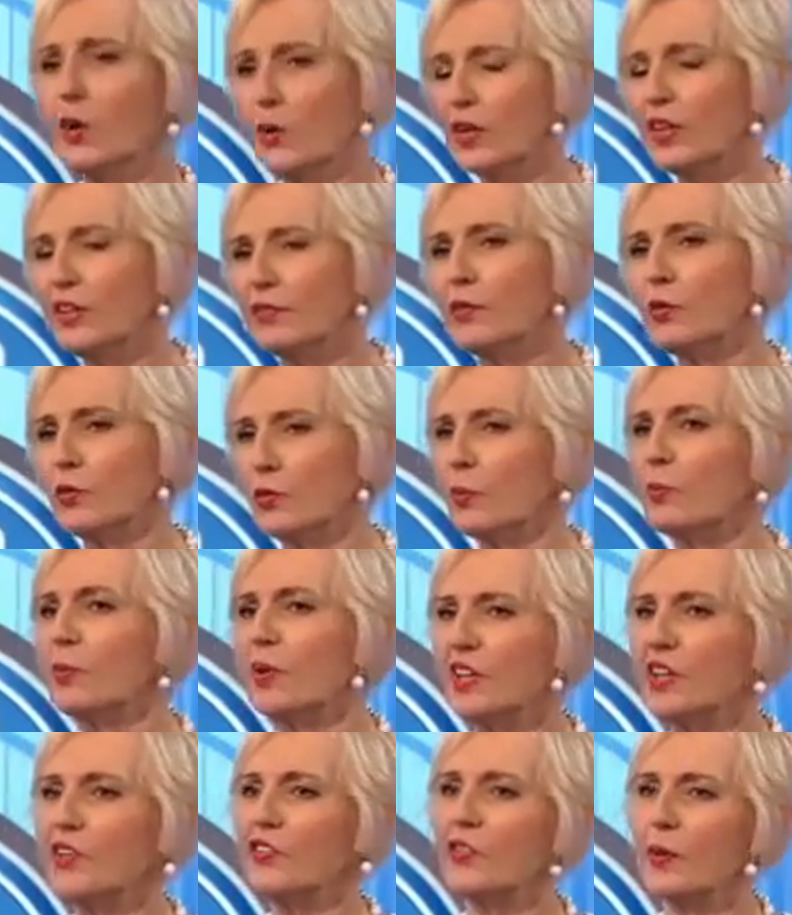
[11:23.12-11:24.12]
don't even
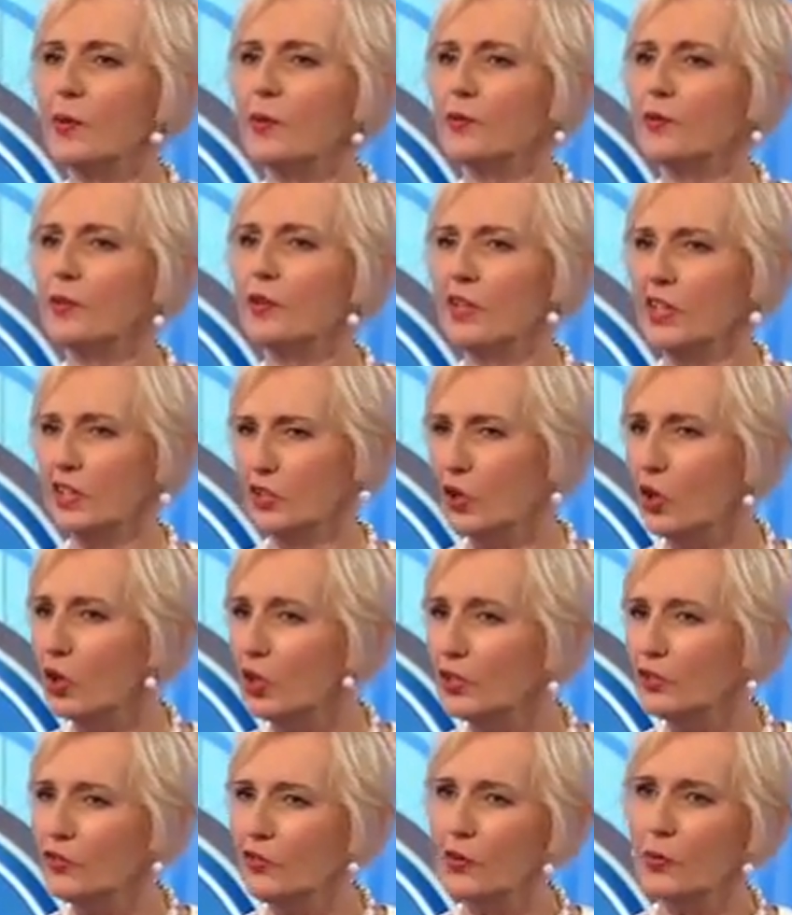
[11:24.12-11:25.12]
repeat some of it and
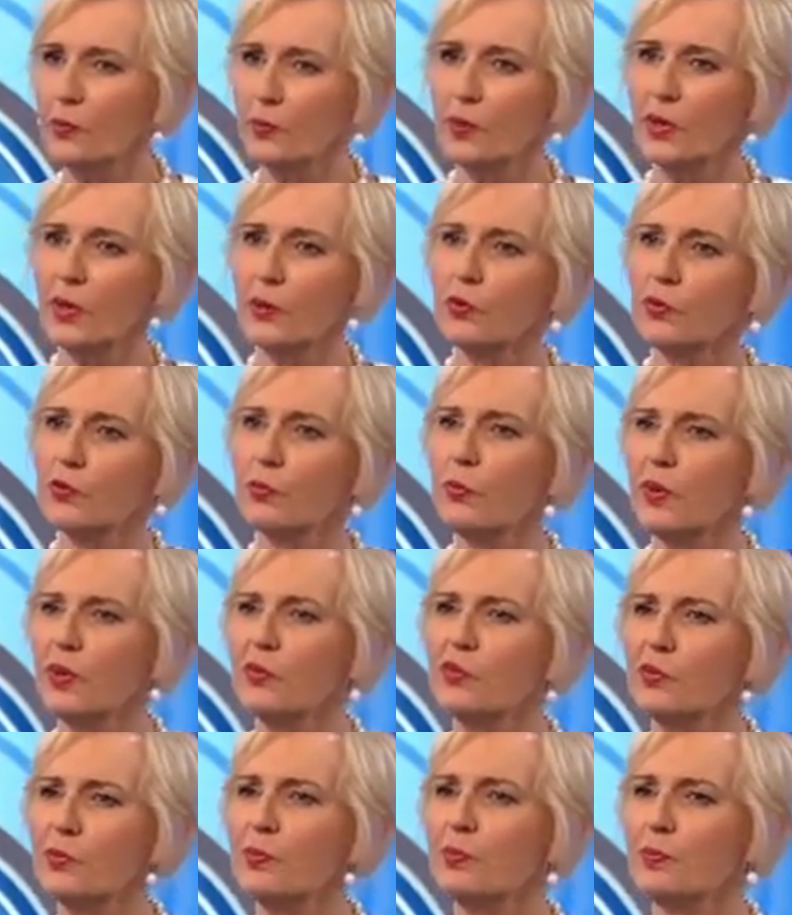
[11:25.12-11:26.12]
acknowledge them, but it was
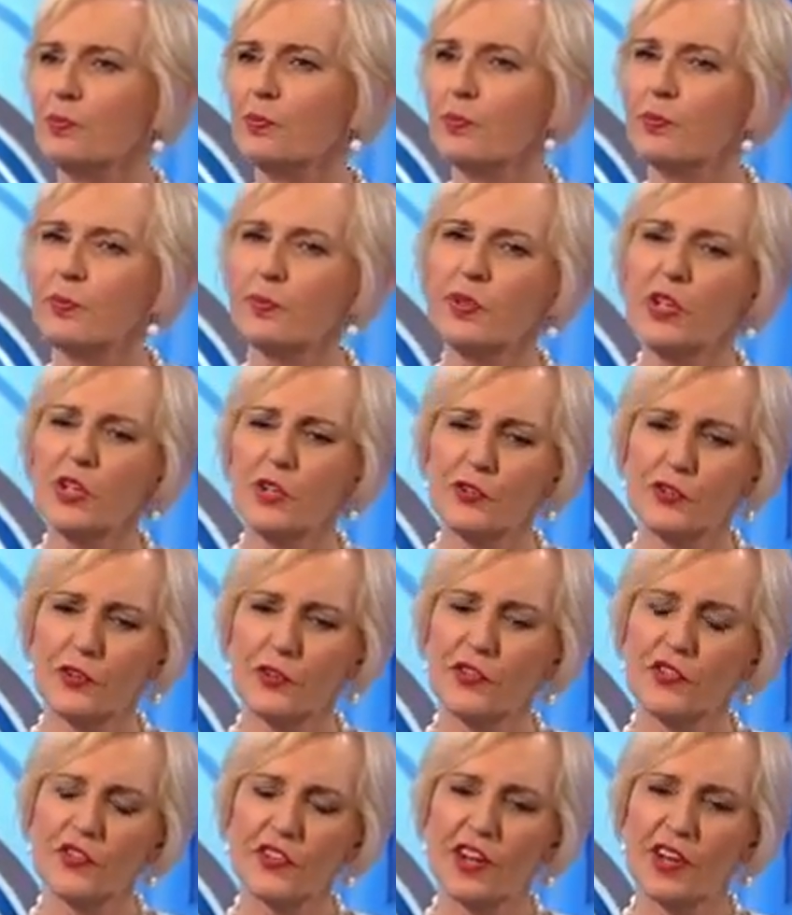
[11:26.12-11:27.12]

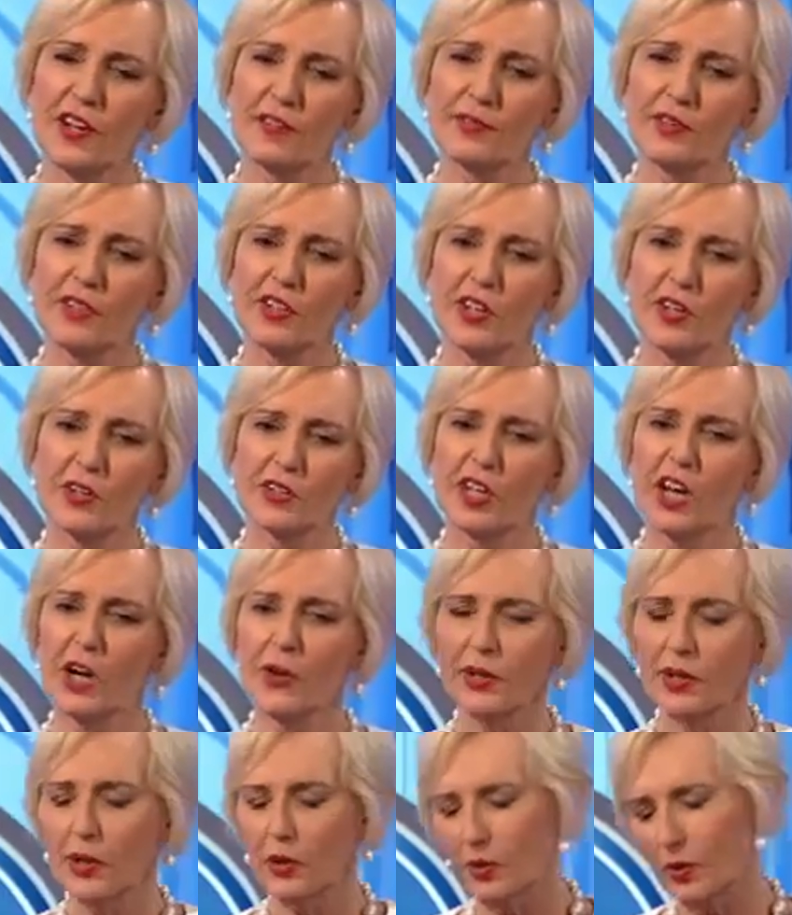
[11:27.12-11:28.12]
putrid stuff, you know,
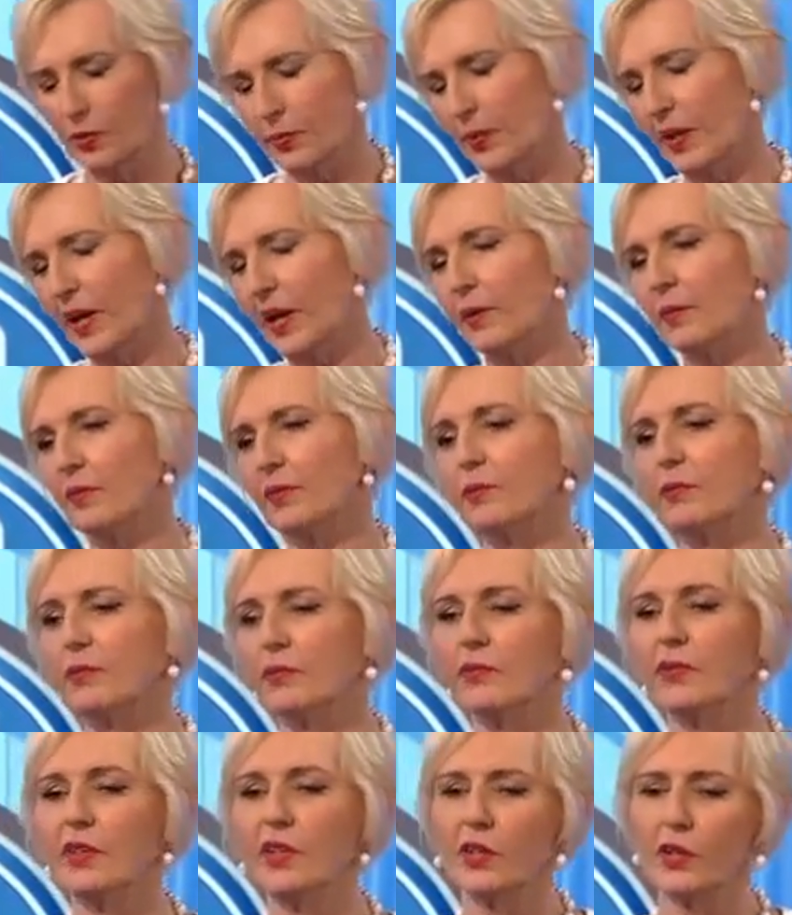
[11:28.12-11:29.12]
going on about,
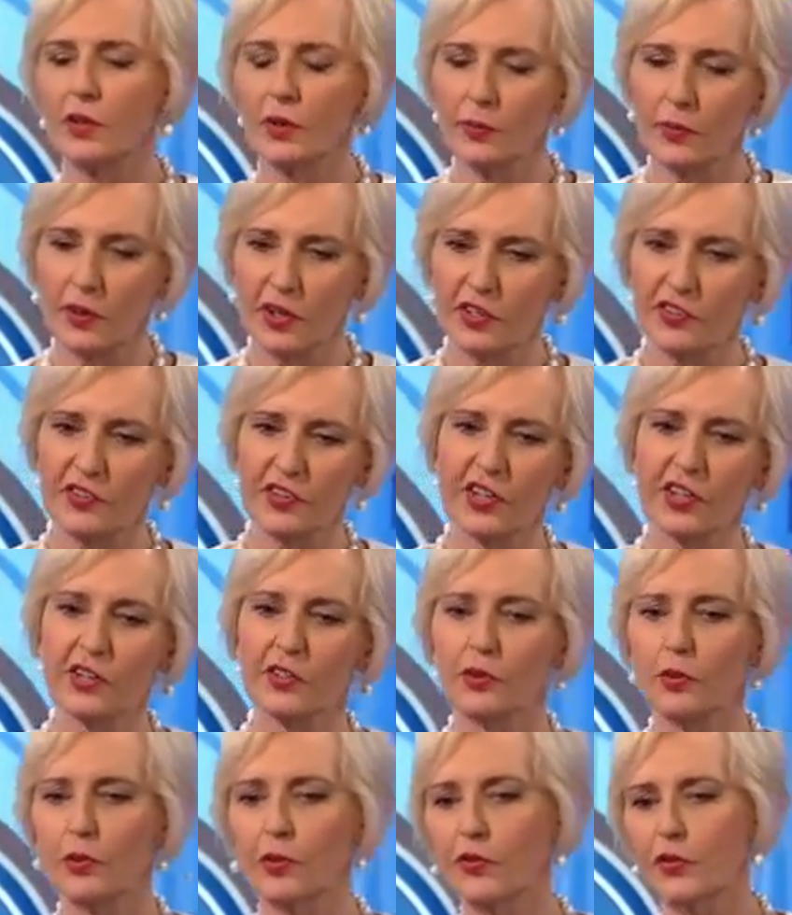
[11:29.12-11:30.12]
you know, my
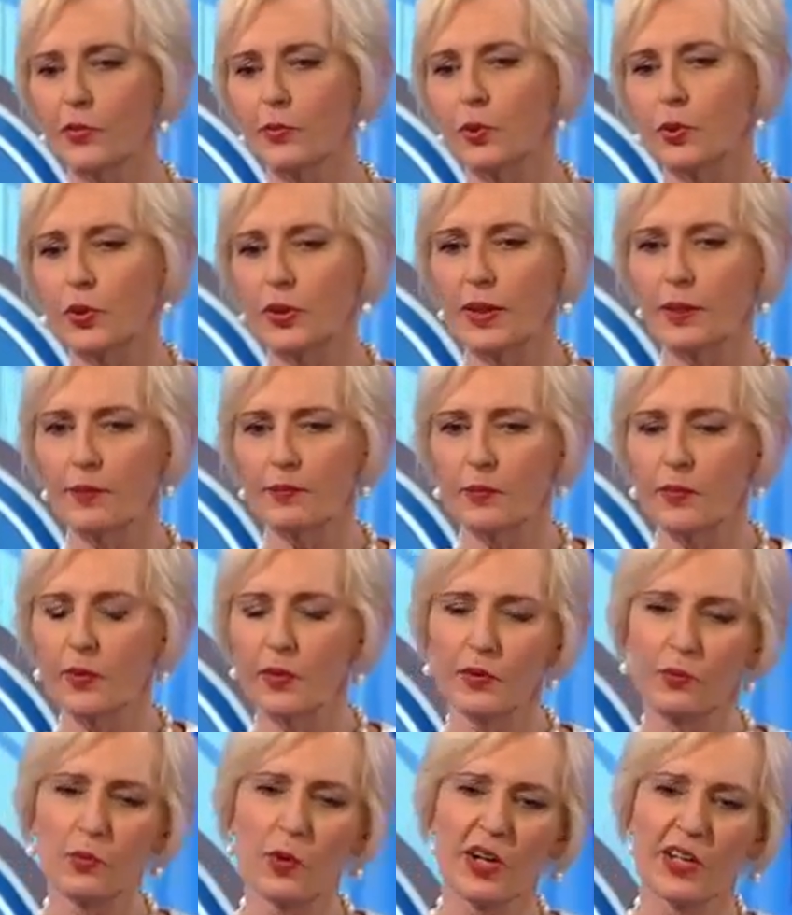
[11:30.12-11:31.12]
genitals and putting up,
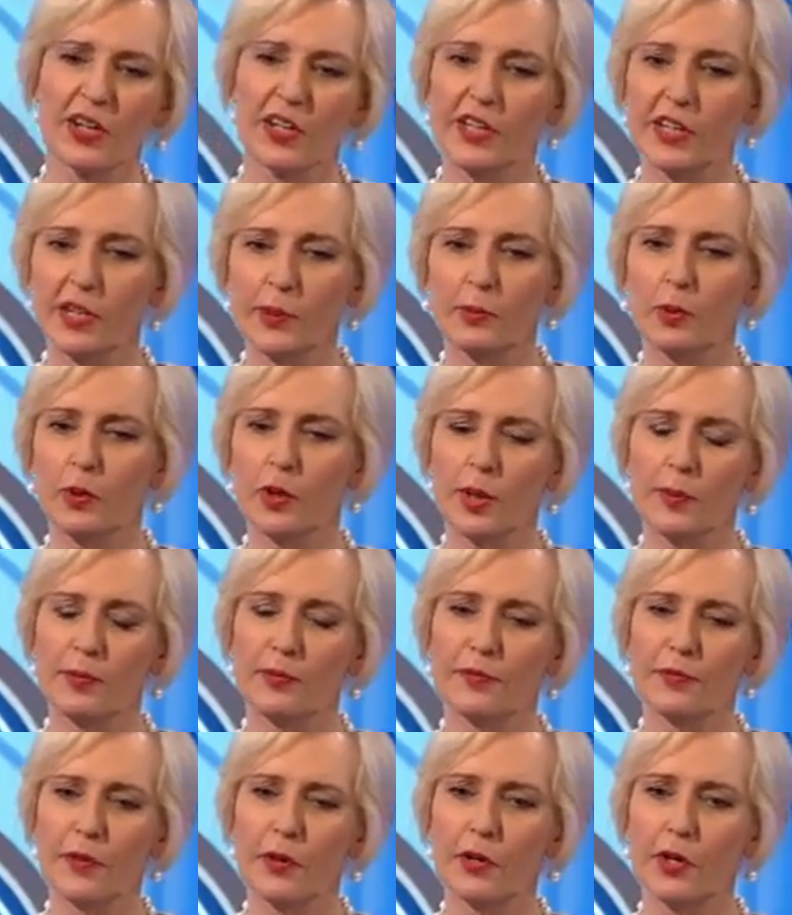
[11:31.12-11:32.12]
one idiot put up
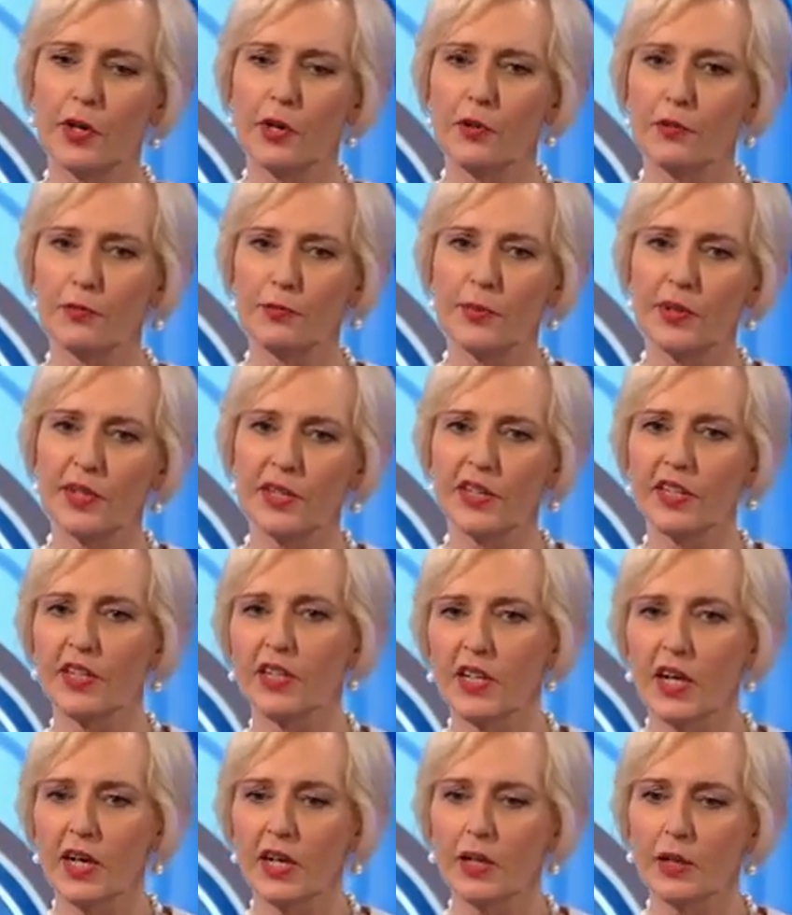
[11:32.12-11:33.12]
a photo of me